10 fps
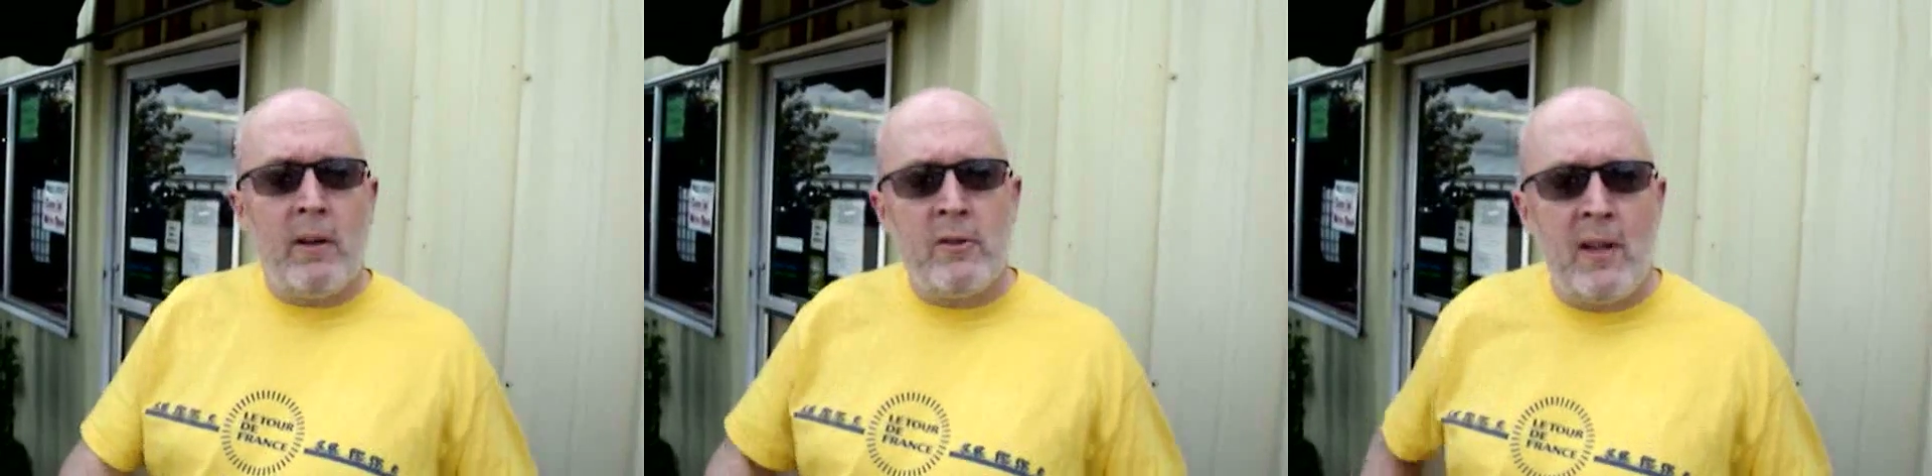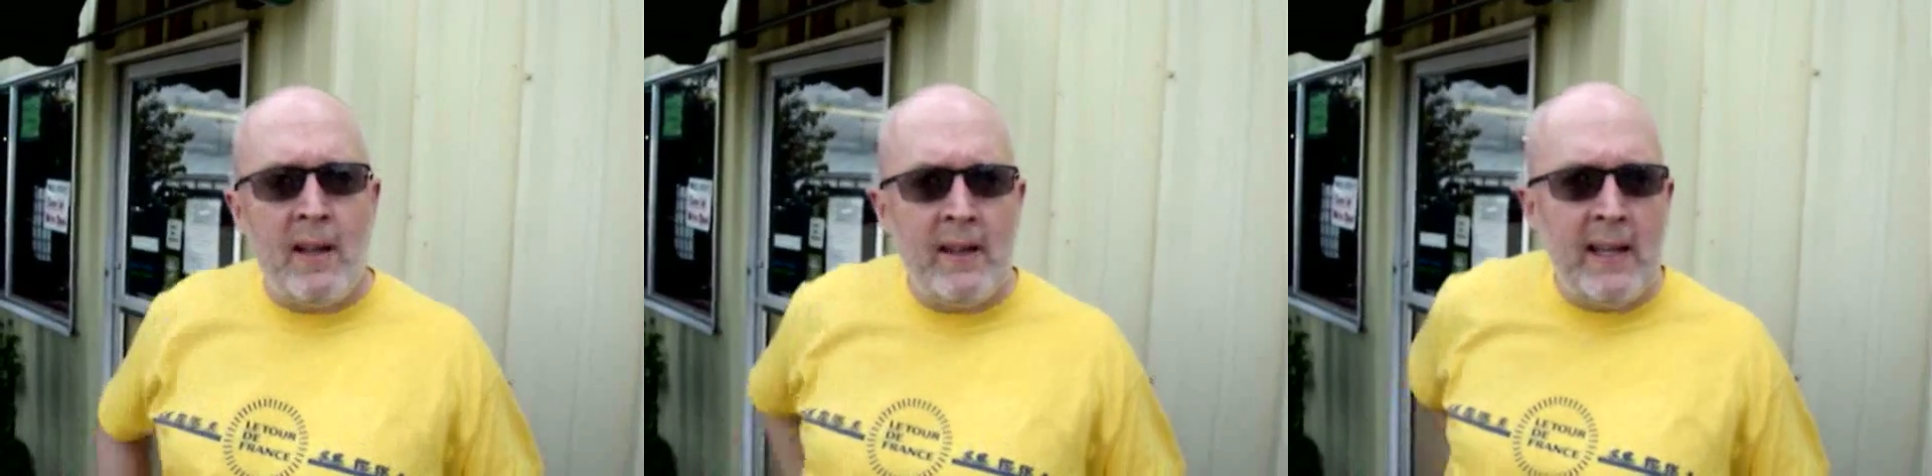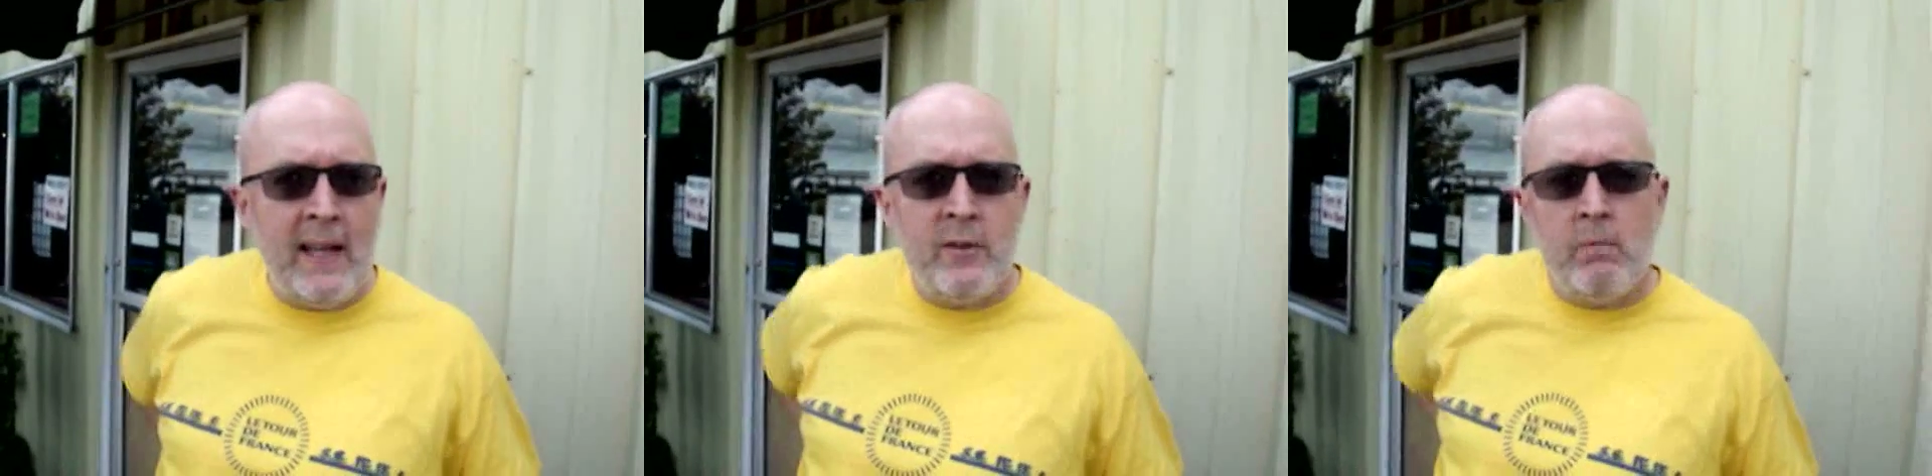because I
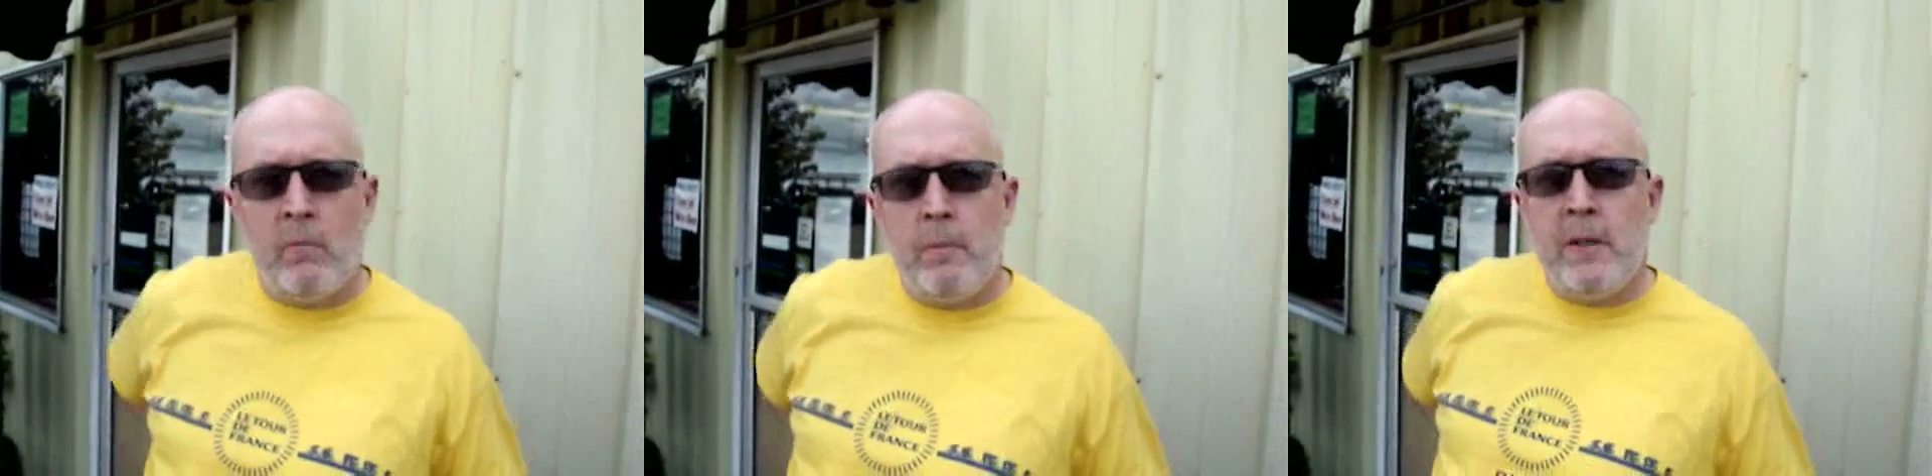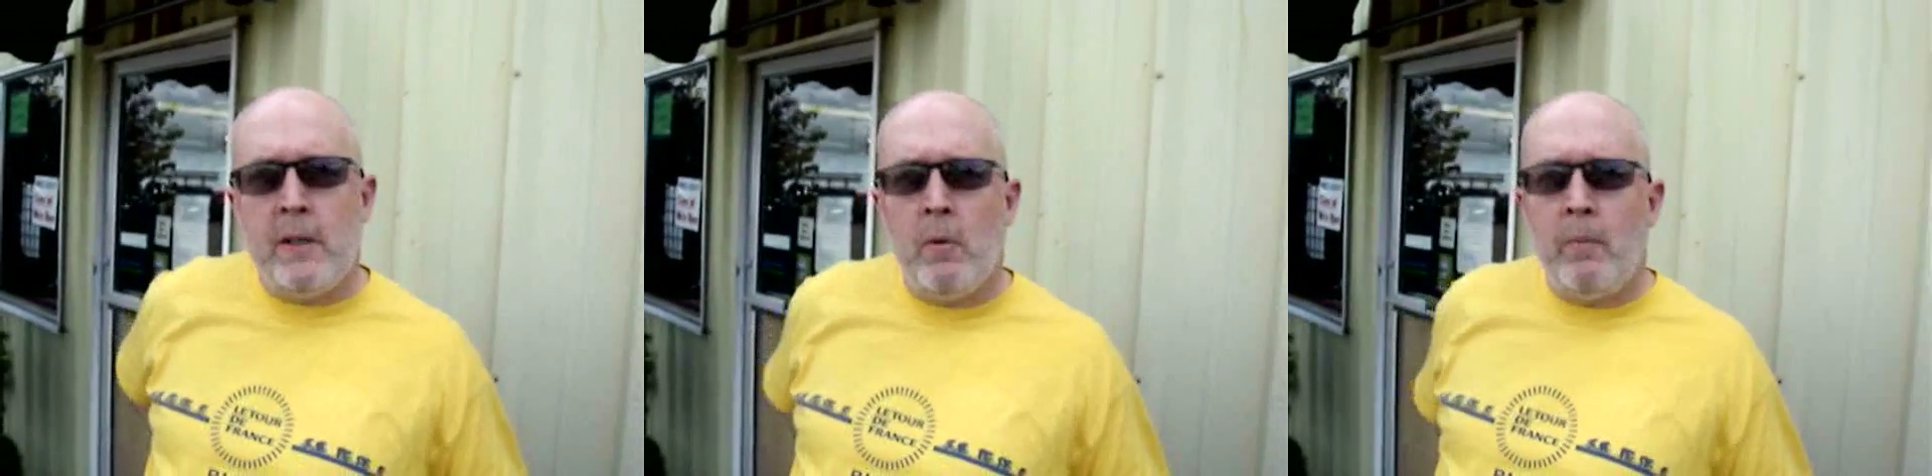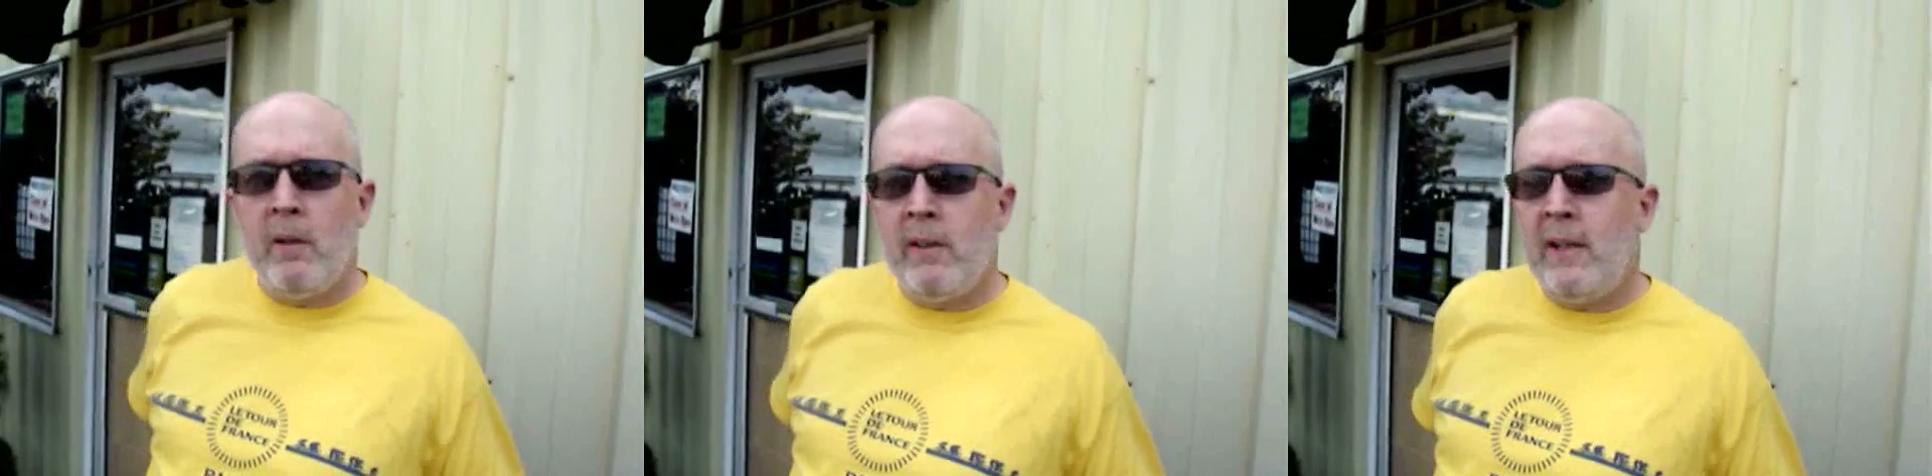think he had some limited
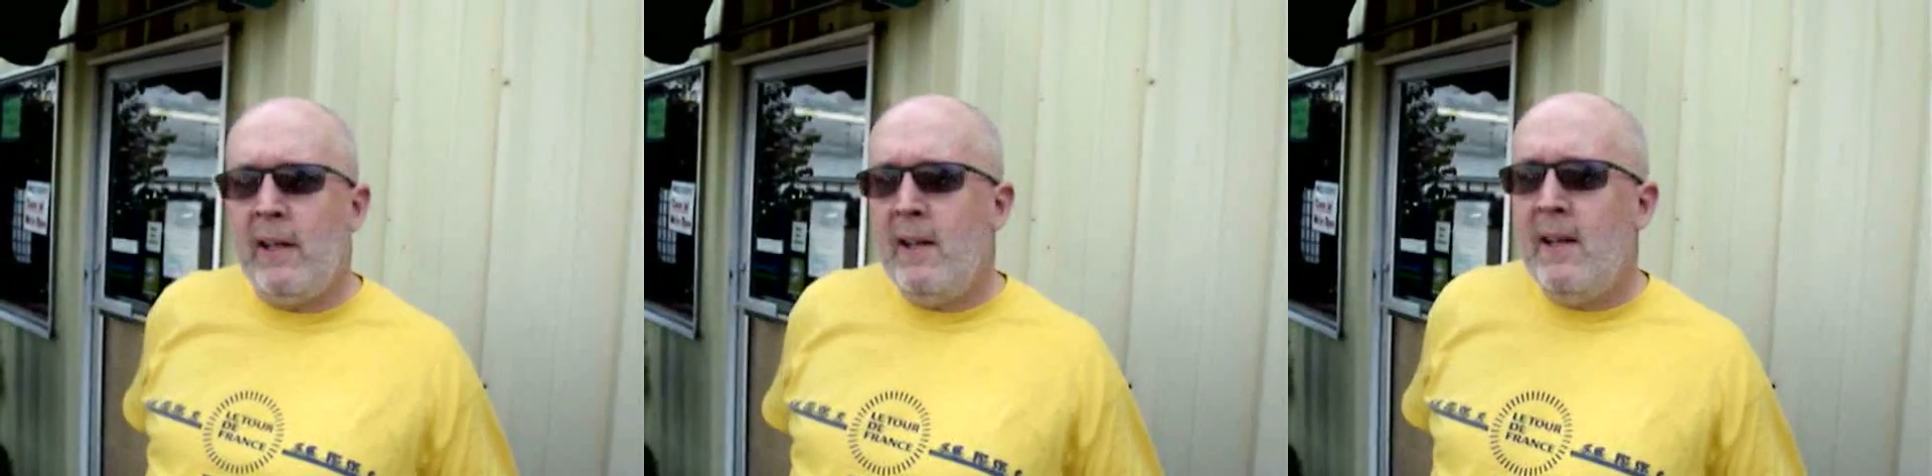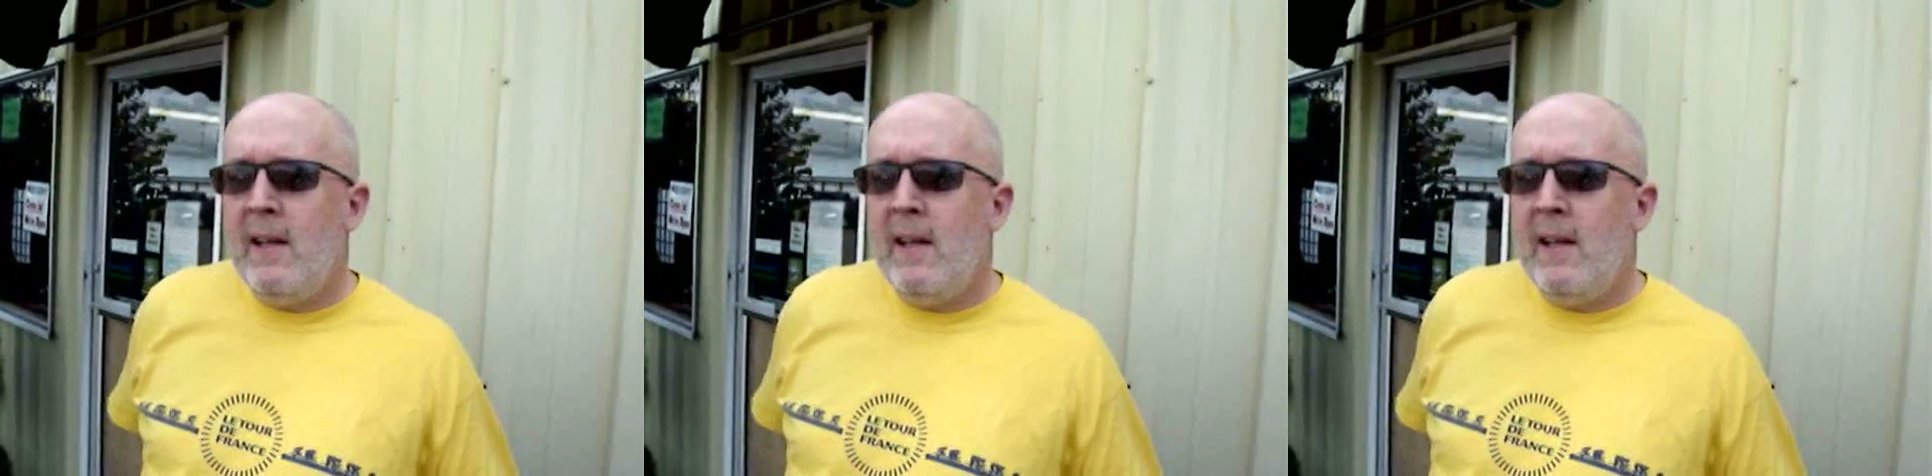mobility.